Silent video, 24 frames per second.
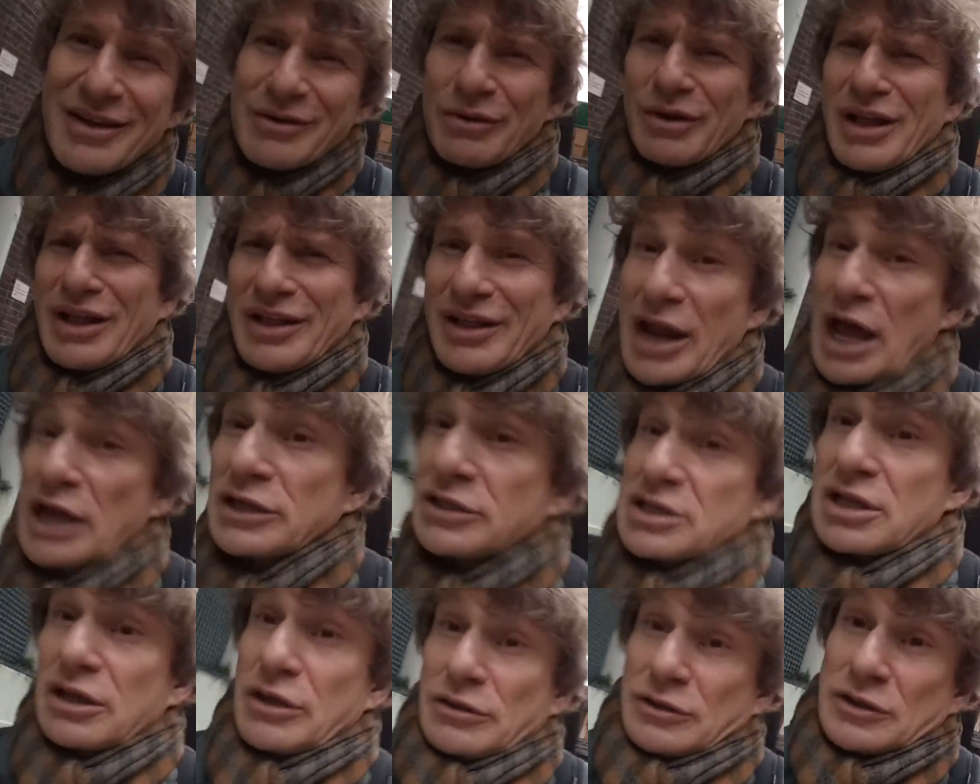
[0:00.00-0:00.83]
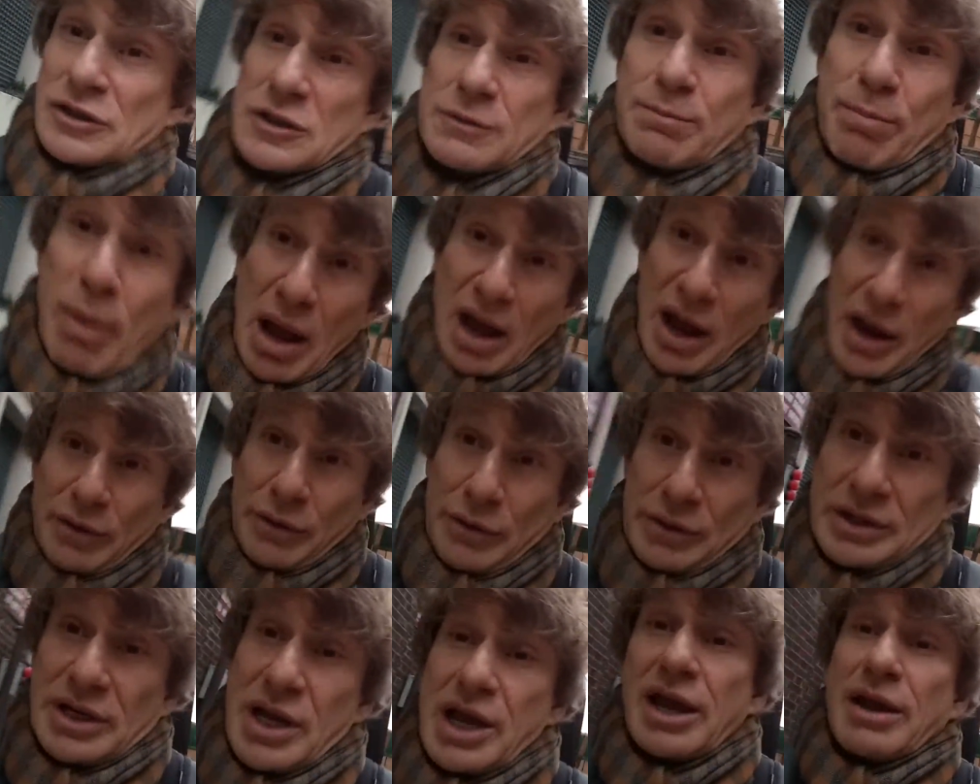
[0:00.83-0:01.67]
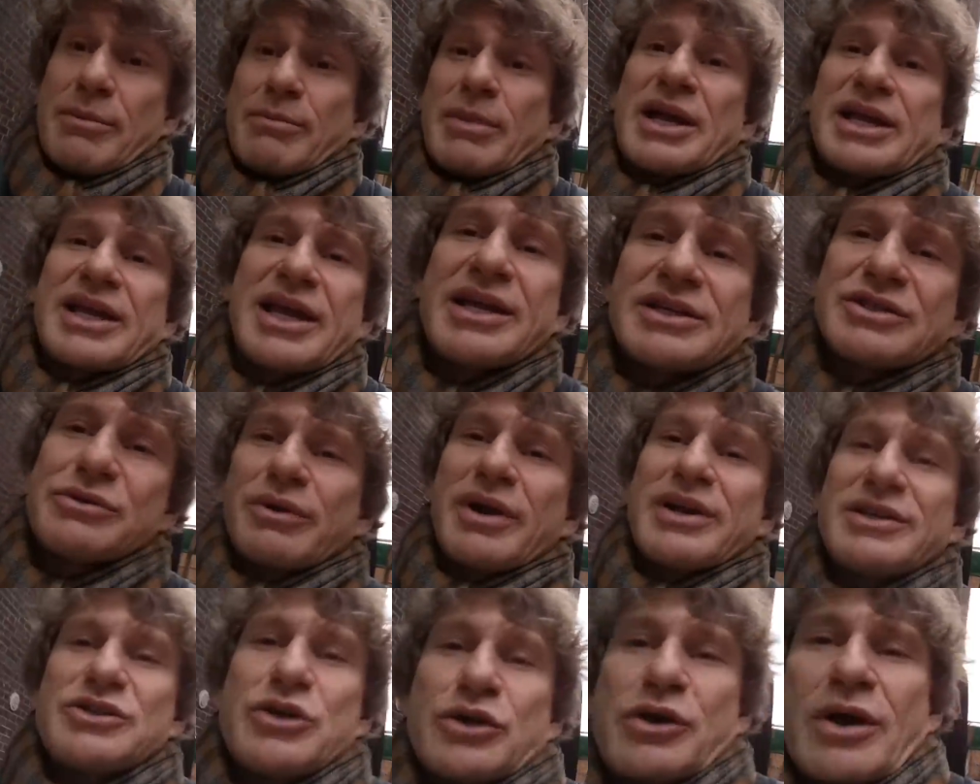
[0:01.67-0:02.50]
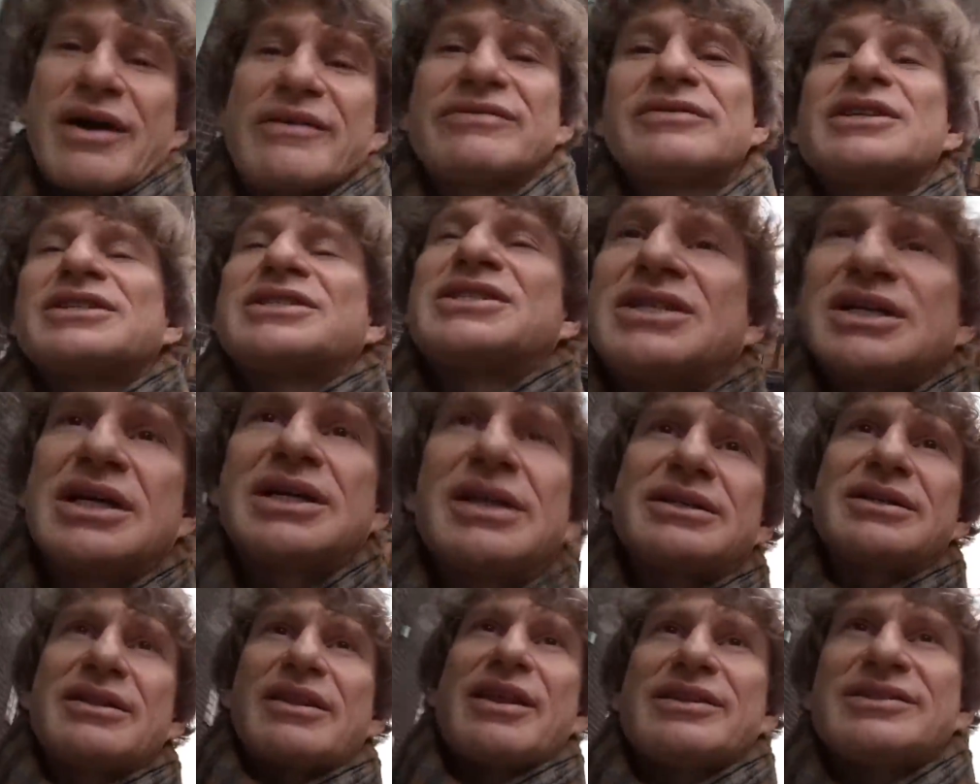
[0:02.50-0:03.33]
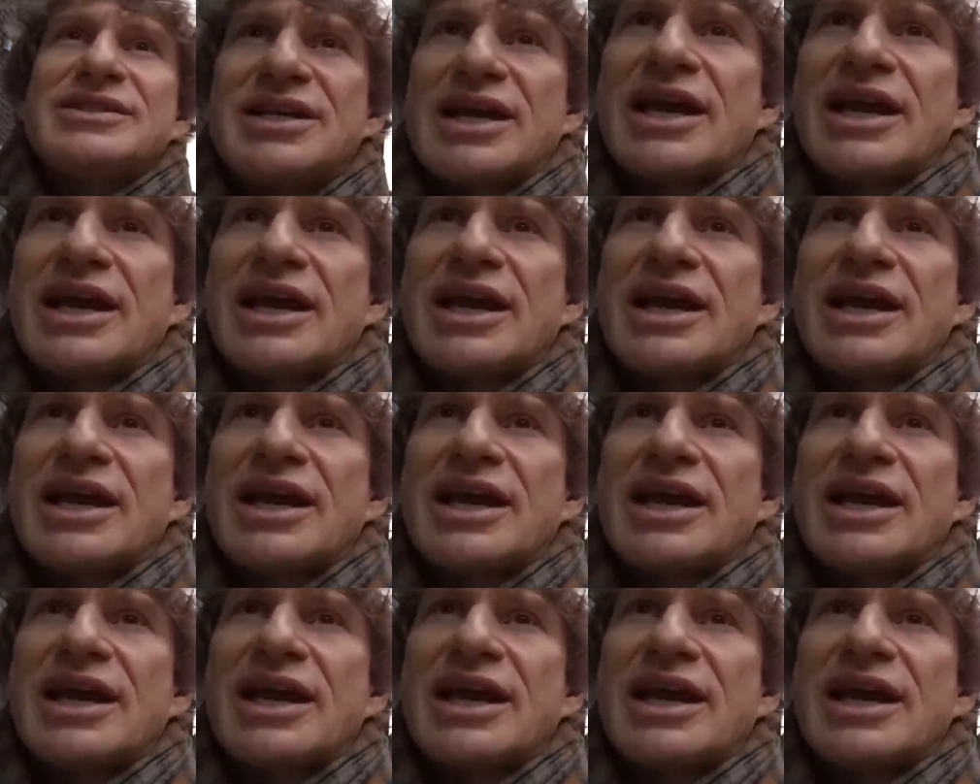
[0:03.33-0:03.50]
Well, it has to inspire a name, I guess, right? So you have to see it and then